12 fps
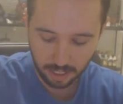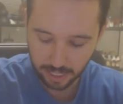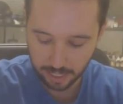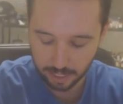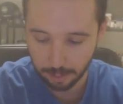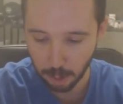
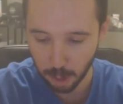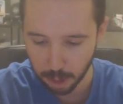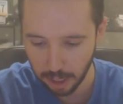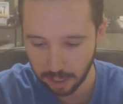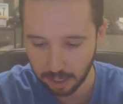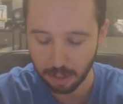And I've only
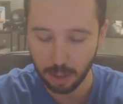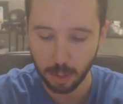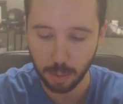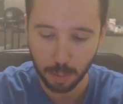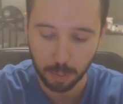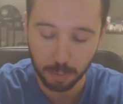tried these
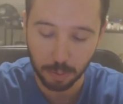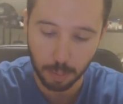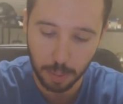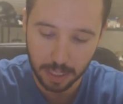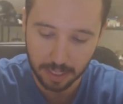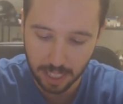two from,
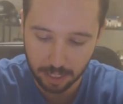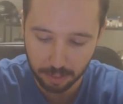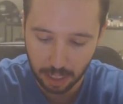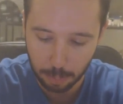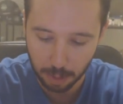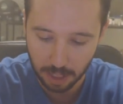from Big Daddy
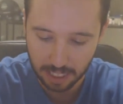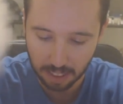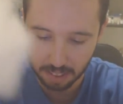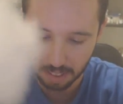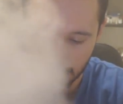Vape, but like I